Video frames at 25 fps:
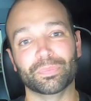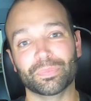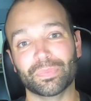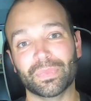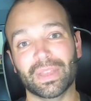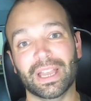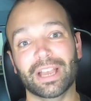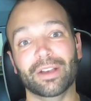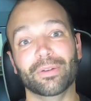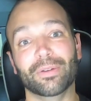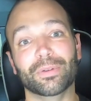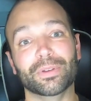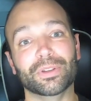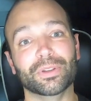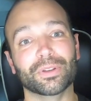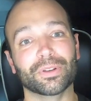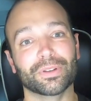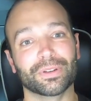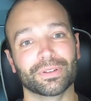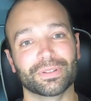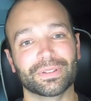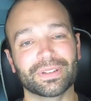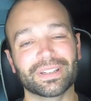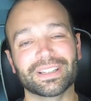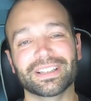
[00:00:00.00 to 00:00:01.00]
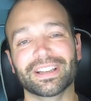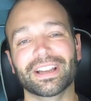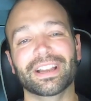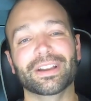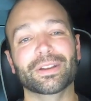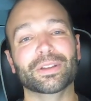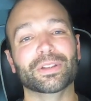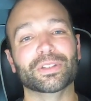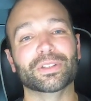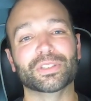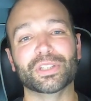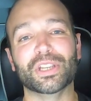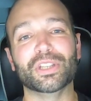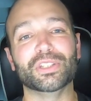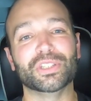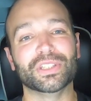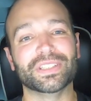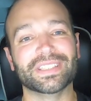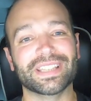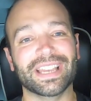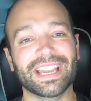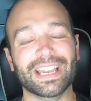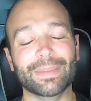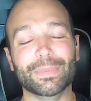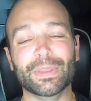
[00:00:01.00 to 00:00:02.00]
how you're changing
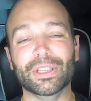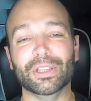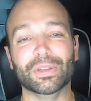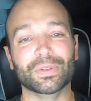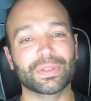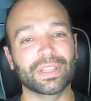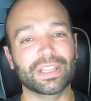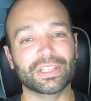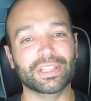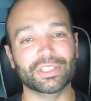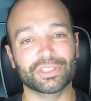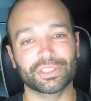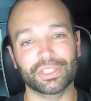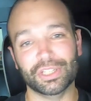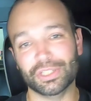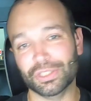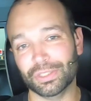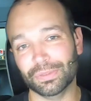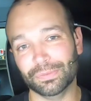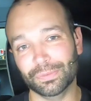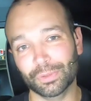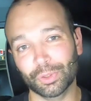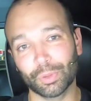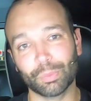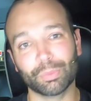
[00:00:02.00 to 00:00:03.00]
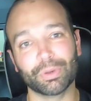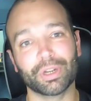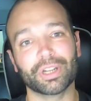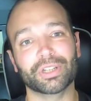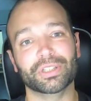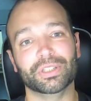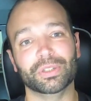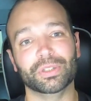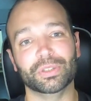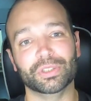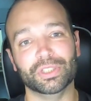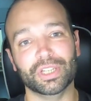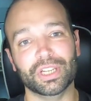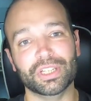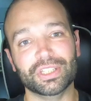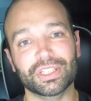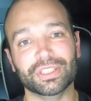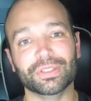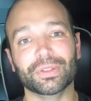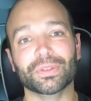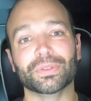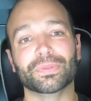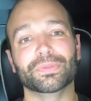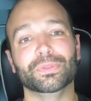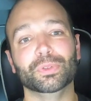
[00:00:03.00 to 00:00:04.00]
timing, you're changing fuel pressure, you're changing
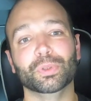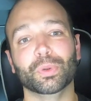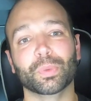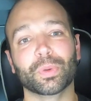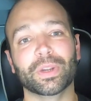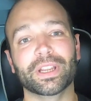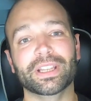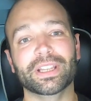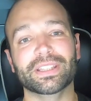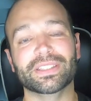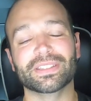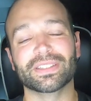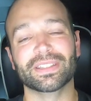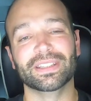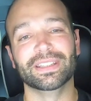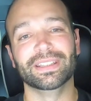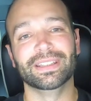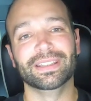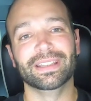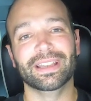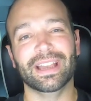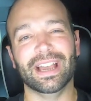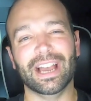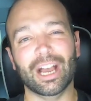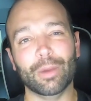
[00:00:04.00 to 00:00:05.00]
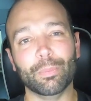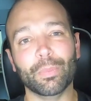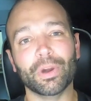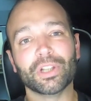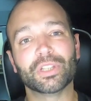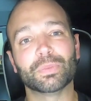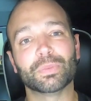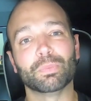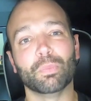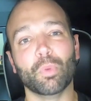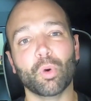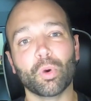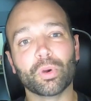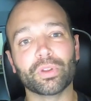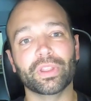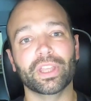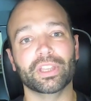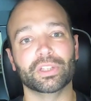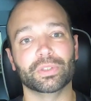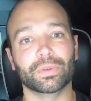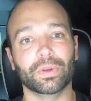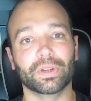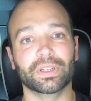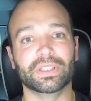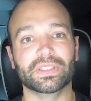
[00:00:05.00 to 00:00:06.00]
those fuel rates, how much more that
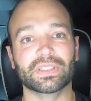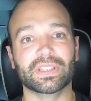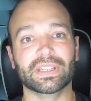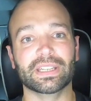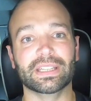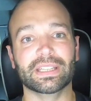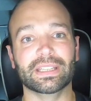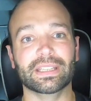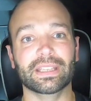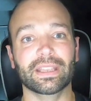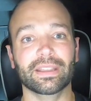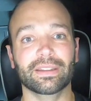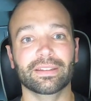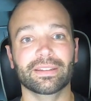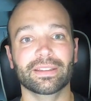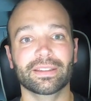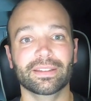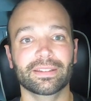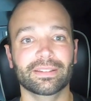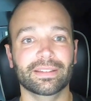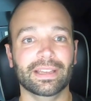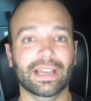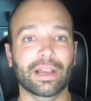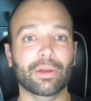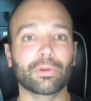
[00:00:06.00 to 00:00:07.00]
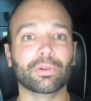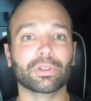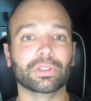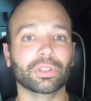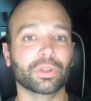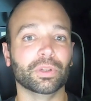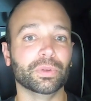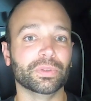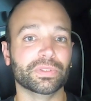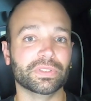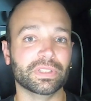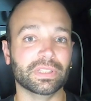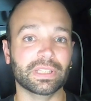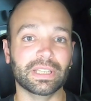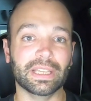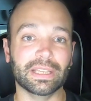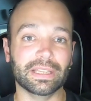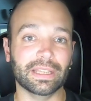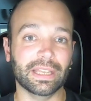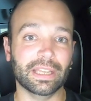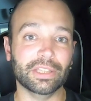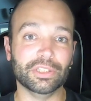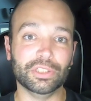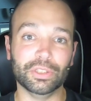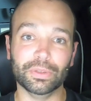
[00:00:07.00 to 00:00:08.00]
truck is going to get, how close to the
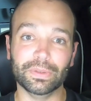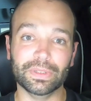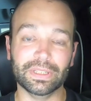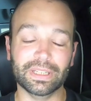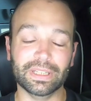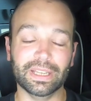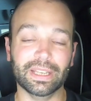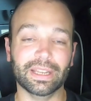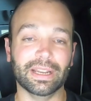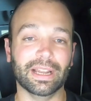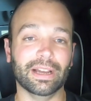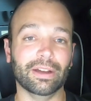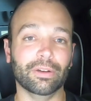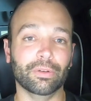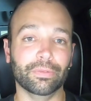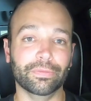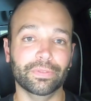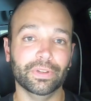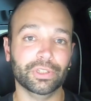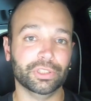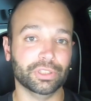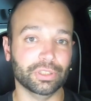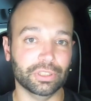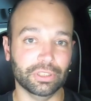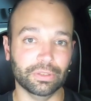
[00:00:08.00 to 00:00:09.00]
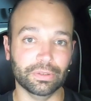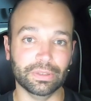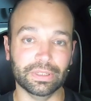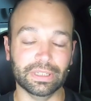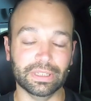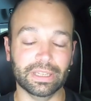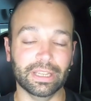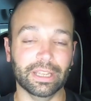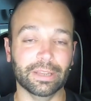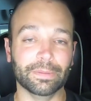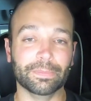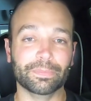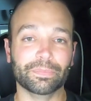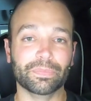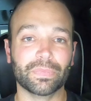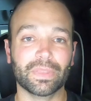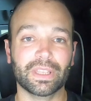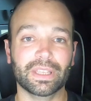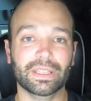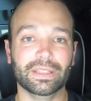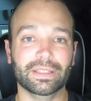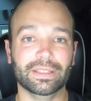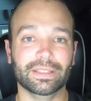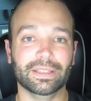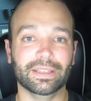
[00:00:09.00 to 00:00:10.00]
edge you can get, how efficient you can get.
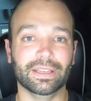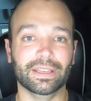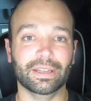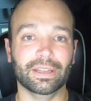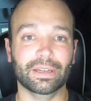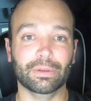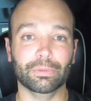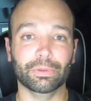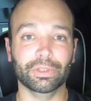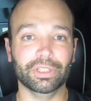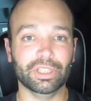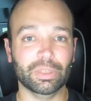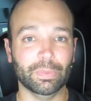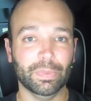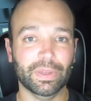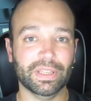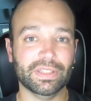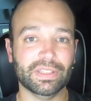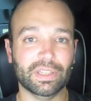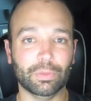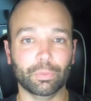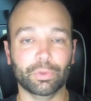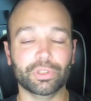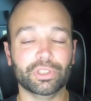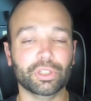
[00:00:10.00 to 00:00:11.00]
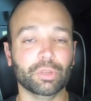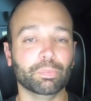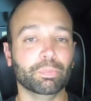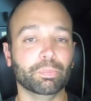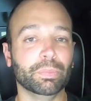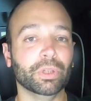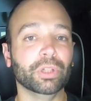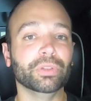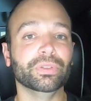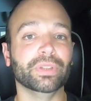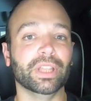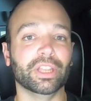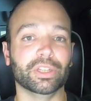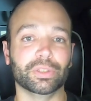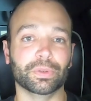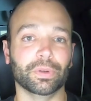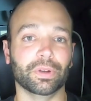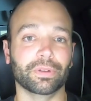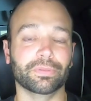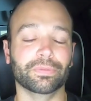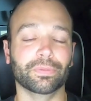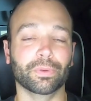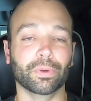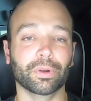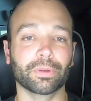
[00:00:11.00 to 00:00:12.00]
And it really depends on what you're building that
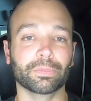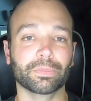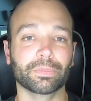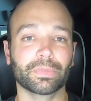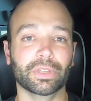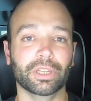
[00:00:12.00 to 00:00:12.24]
truck for.